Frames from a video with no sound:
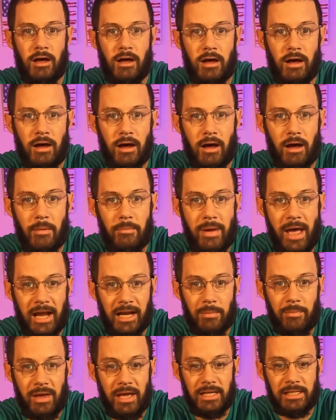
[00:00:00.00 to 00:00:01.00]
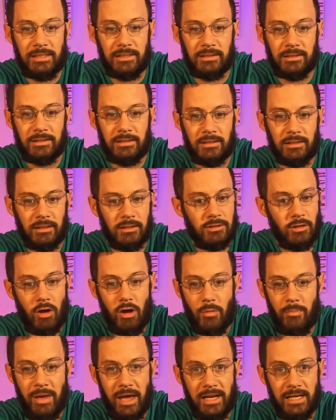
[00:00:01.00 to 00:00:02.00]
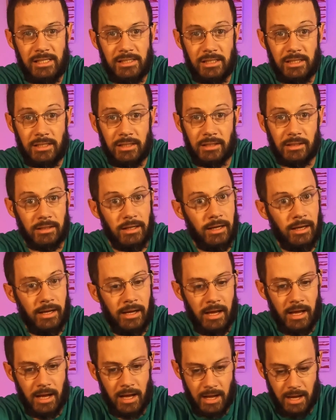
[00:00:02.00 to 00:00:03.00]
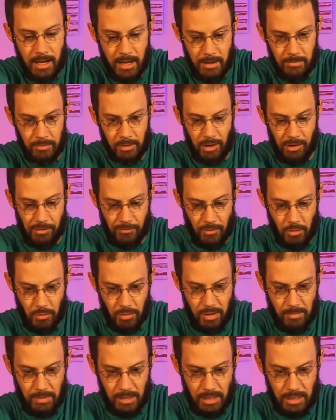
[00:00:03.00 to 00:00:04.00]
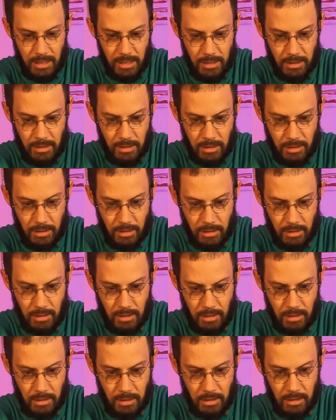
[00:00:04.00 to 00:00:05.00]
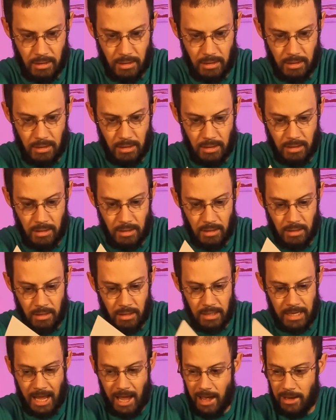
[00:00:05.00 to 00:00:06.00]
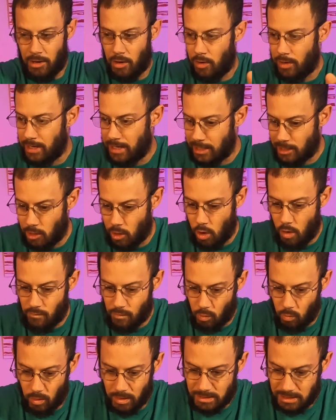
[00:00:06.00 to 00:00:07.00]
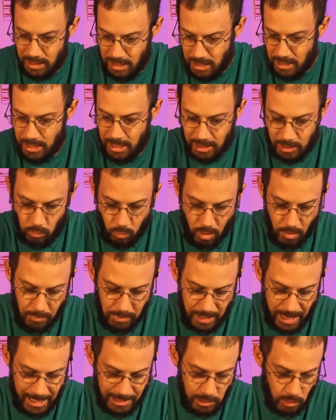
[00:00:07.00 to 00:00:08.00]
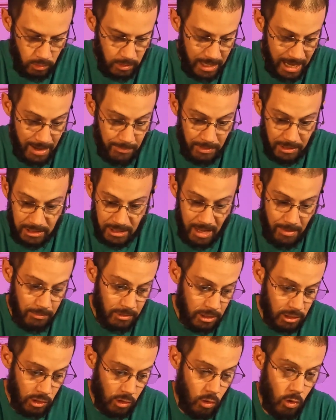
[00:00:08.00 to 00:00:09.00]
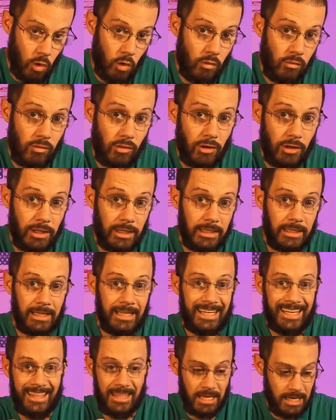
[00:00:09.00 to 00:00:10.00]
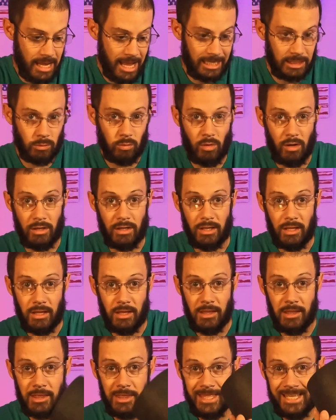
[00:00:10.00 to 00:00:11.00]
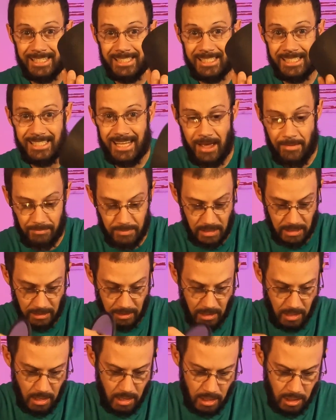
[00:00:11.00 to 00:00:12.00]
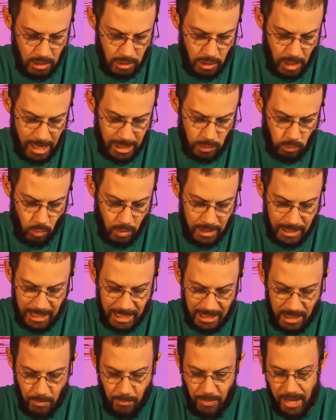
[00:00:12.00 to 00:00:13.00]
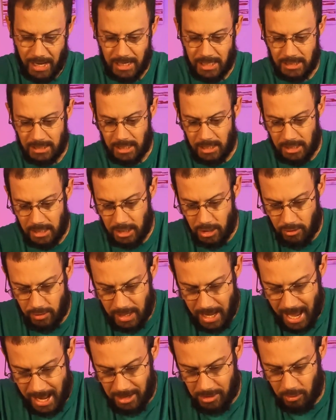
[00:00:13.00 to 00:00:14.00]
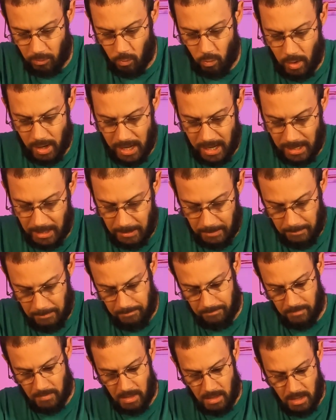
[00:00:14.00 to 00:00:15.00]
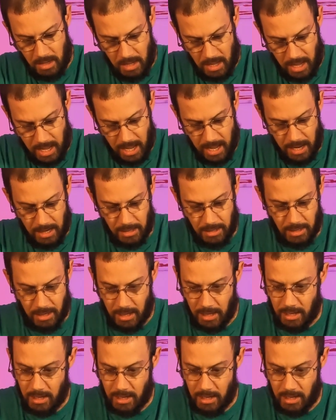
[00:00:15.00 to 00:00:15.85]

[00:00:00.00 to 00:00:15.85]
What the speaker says: a pack of pennies. It's all pennies in here. I'm gonna throw them in here. Now I know I didn't go over what's in this one, but that's okay because I'm gonna go over it in the next one. This is empty. So I just wanted to get the pennies in here and out of the way. And